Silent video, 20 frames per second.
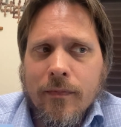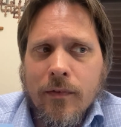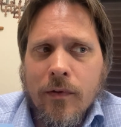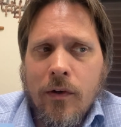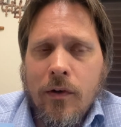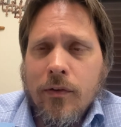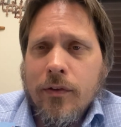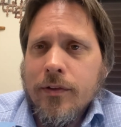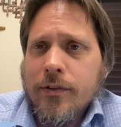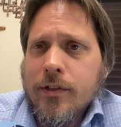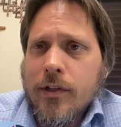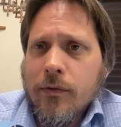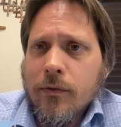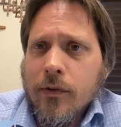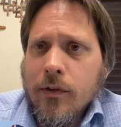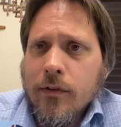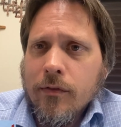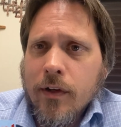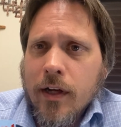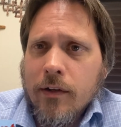all this
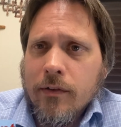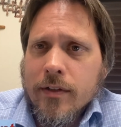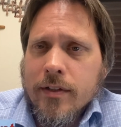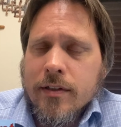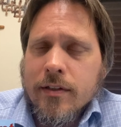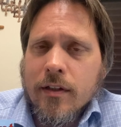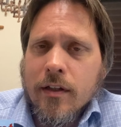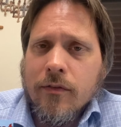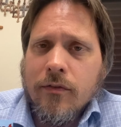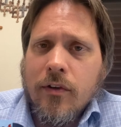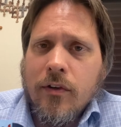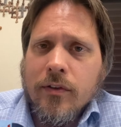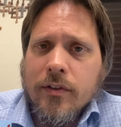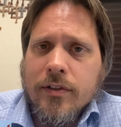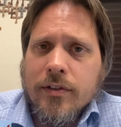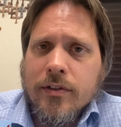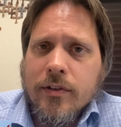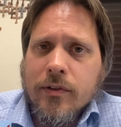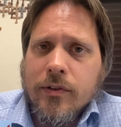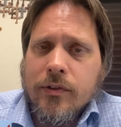coronavirus stuff, all
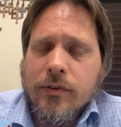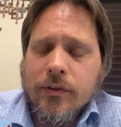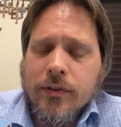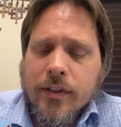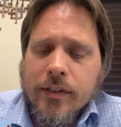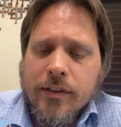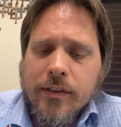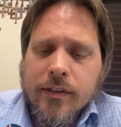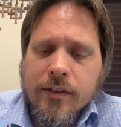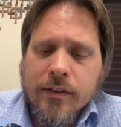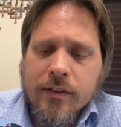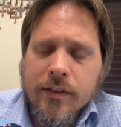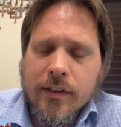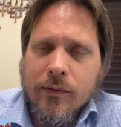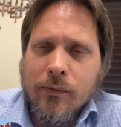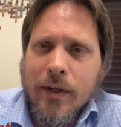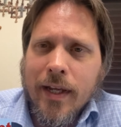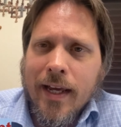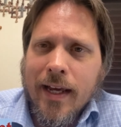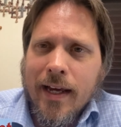this social
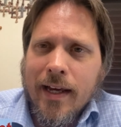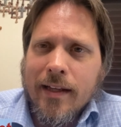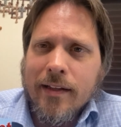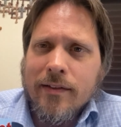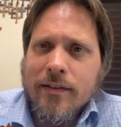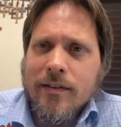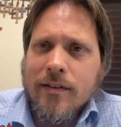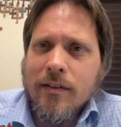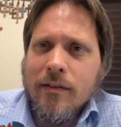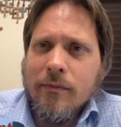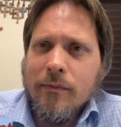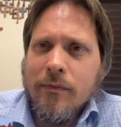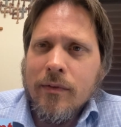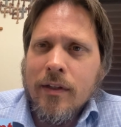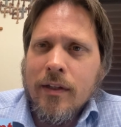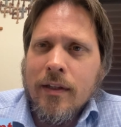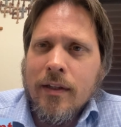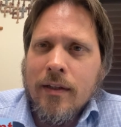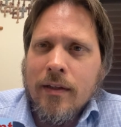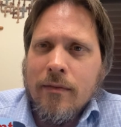distancing, we had some
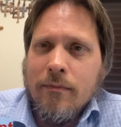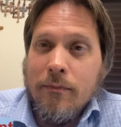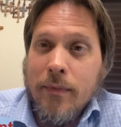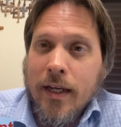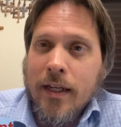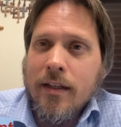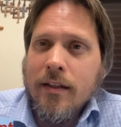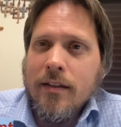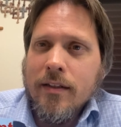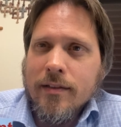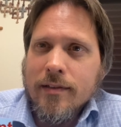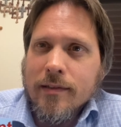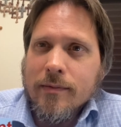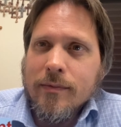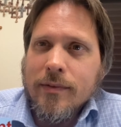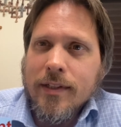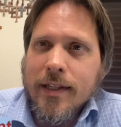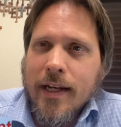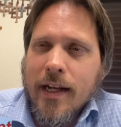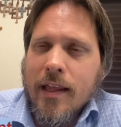
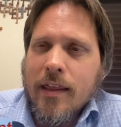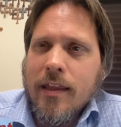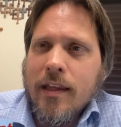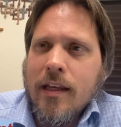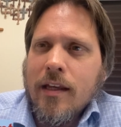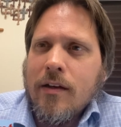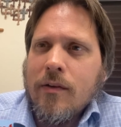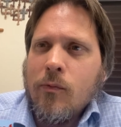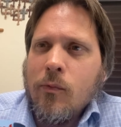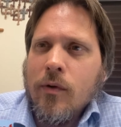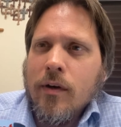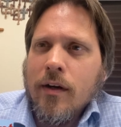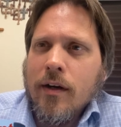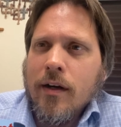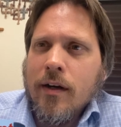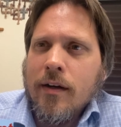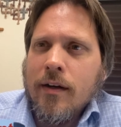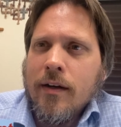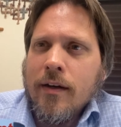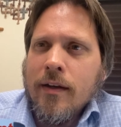mechanisms that I think
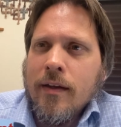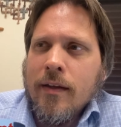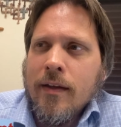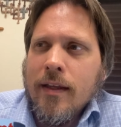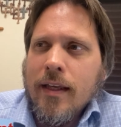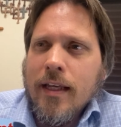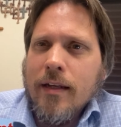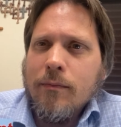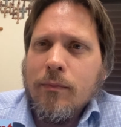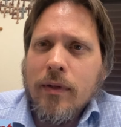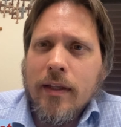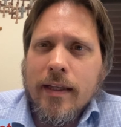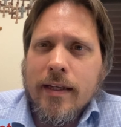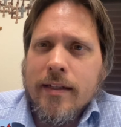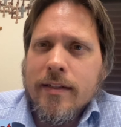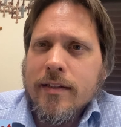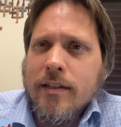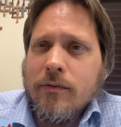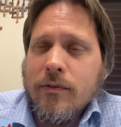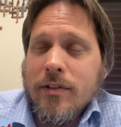were in
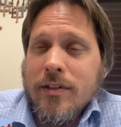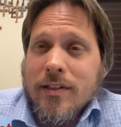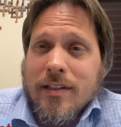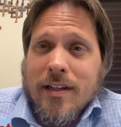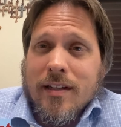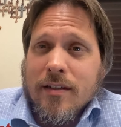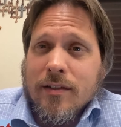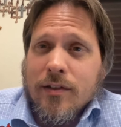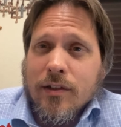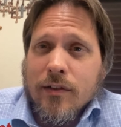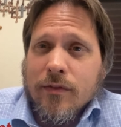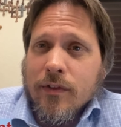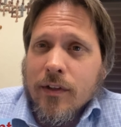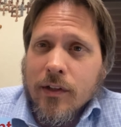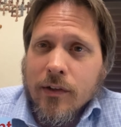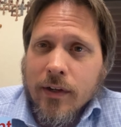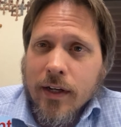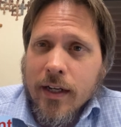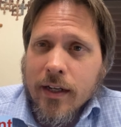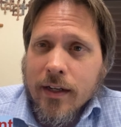place that we just kind of took for
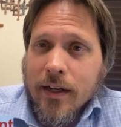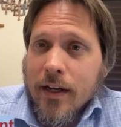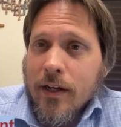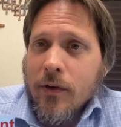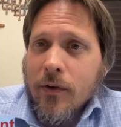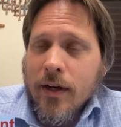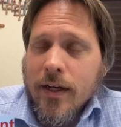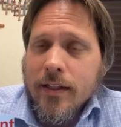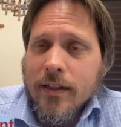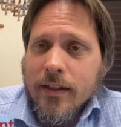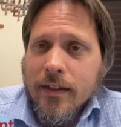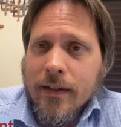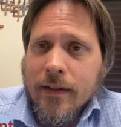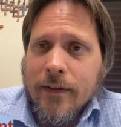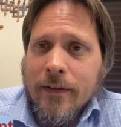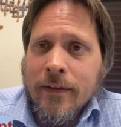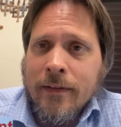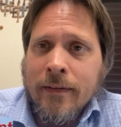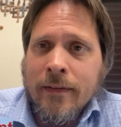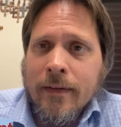granted. I know I did.
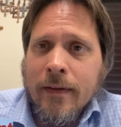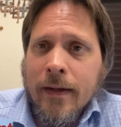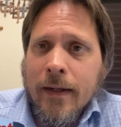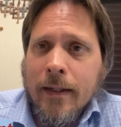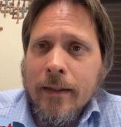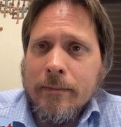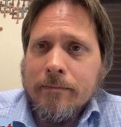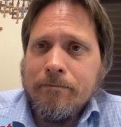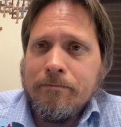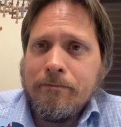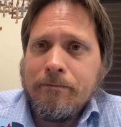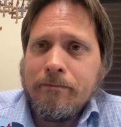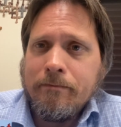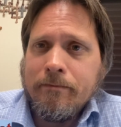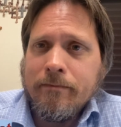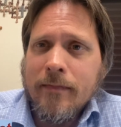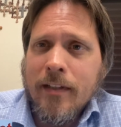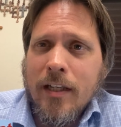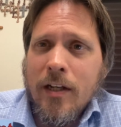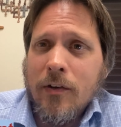Um,
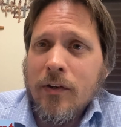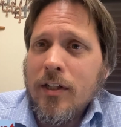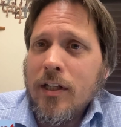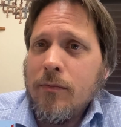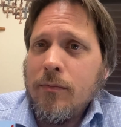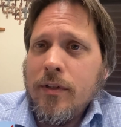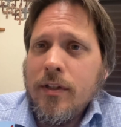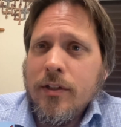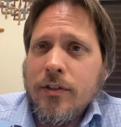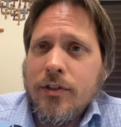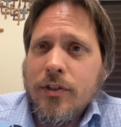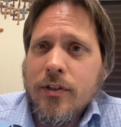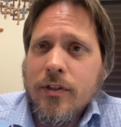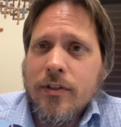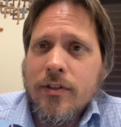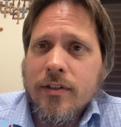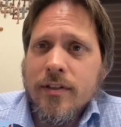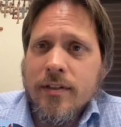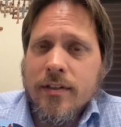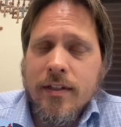you know, coming to
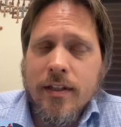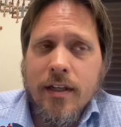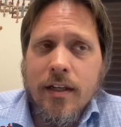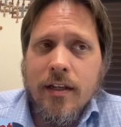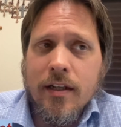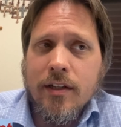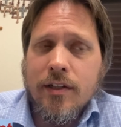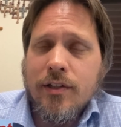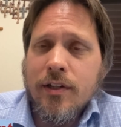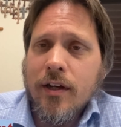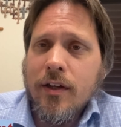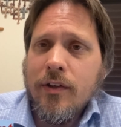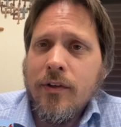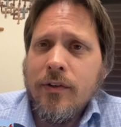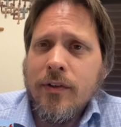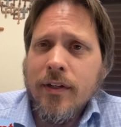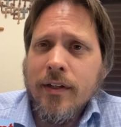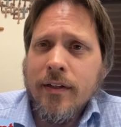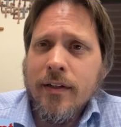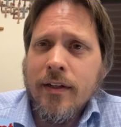church and seeing each other
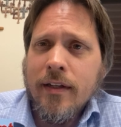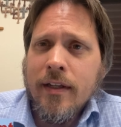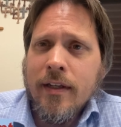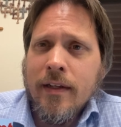and,